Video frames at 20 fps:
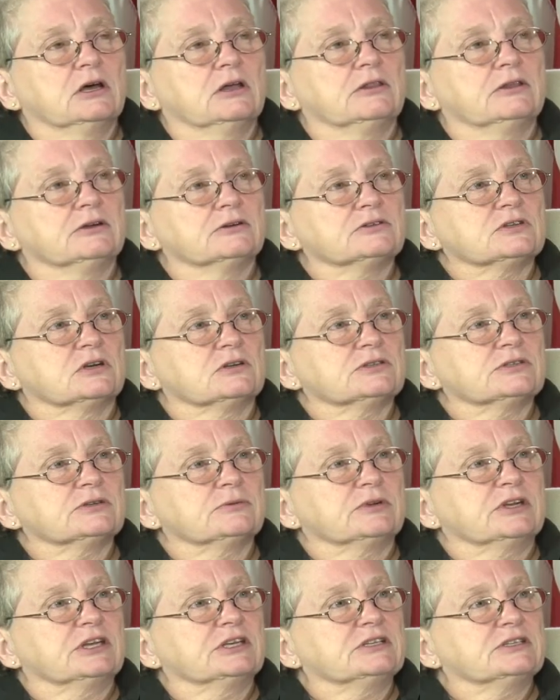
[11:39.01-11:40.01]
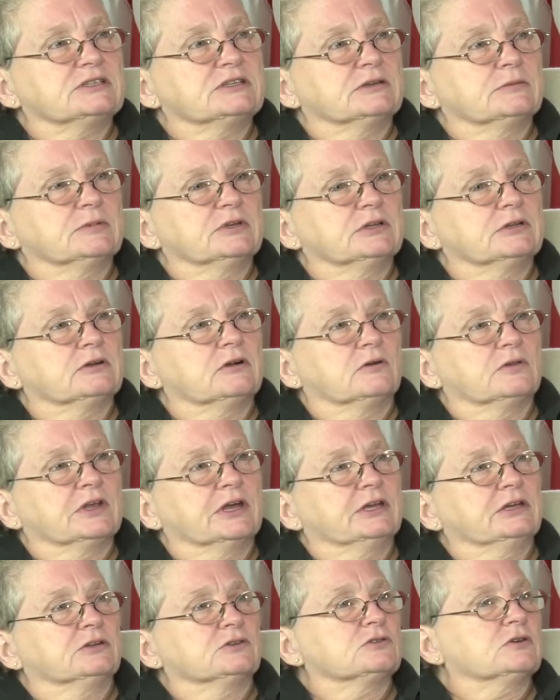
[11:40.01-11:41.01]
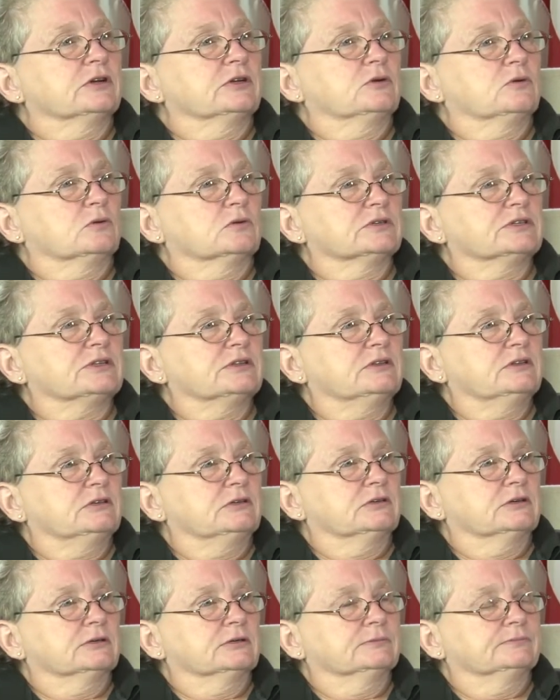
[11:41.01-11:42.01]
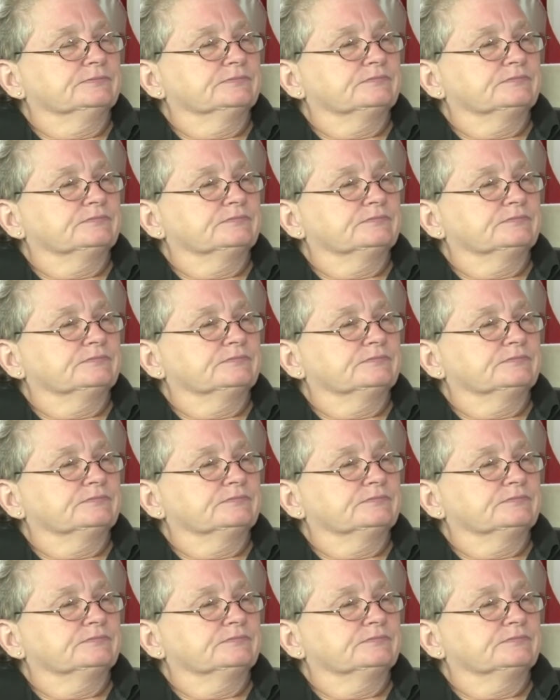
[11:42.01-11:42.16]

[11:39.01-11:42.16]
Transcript: There's also an exhibit on the Aiken Train Horse of the Year.